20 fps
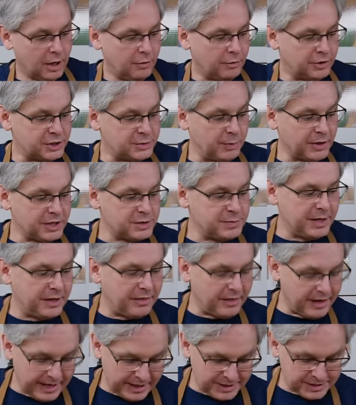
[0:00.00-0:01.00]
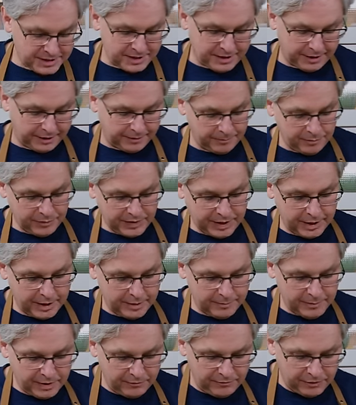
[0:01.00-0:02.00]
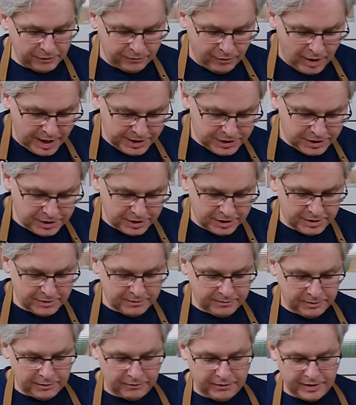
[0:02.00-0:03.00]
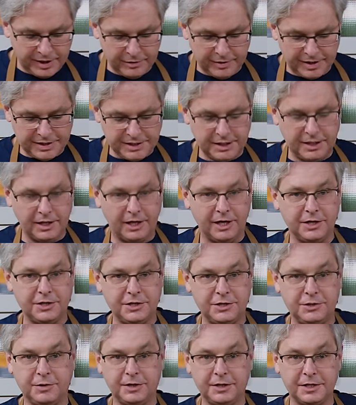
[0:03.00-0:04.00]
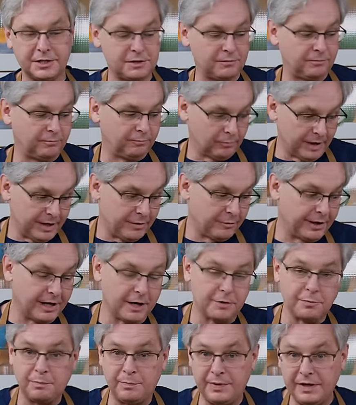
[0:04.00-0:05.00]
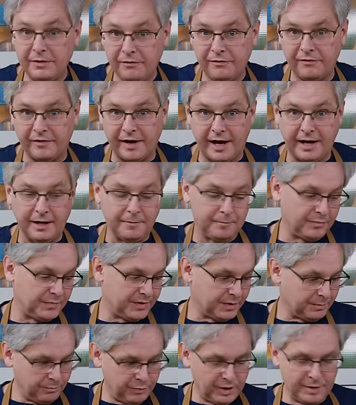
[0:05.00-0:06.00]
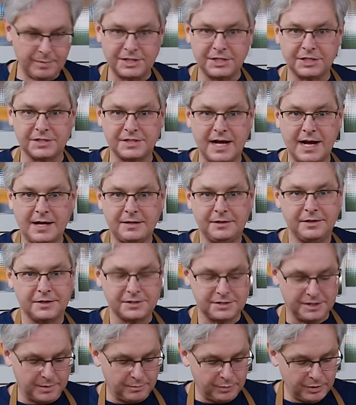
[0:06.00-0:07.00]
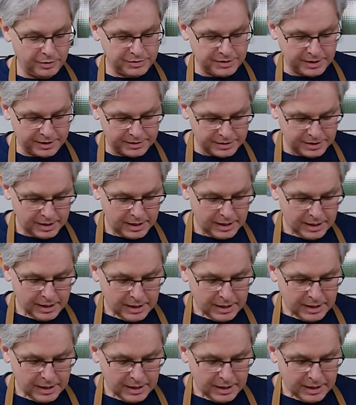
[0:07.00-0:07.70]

Which brings me to the next thing. If you've watched the video I did on doing this rendering out beef fat, pretty much exactly the same process.